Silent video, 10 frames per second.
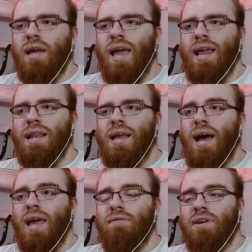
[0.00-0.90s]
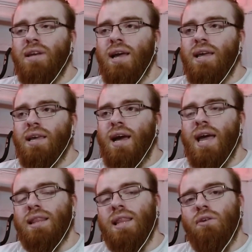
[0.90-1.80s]
And I even like, I
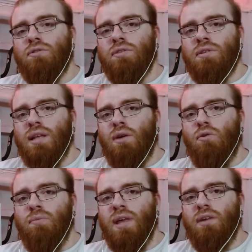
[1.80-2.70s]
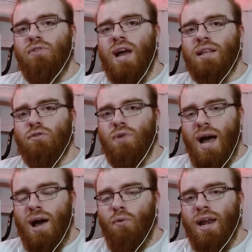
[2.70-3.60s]
had doubt that I will be reacting to
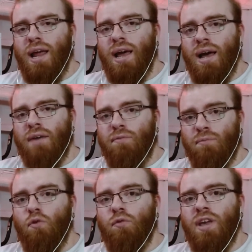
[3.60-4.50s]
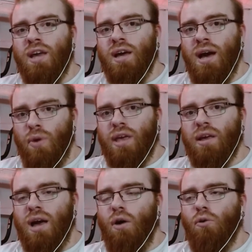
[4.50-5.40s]
1 movie a
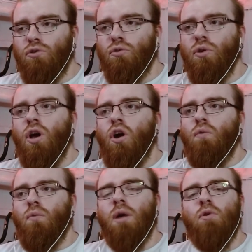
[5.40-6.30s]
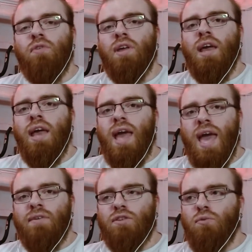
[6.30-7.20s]
week. I will do 1 movie
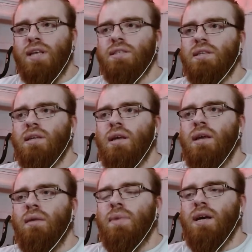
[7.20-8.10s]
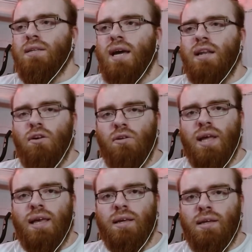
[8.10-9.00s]
every 2 weeks because I know,
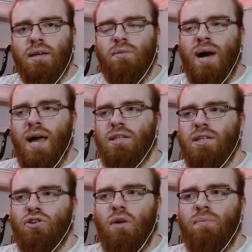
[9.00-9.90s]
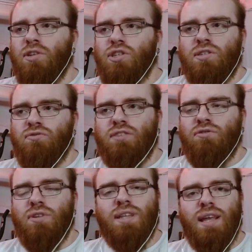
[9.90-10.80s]
like, you know, my job, which is
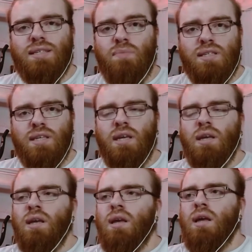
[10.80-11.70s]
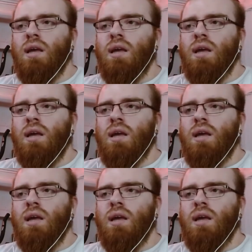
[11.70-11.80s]
restaurant, is busy.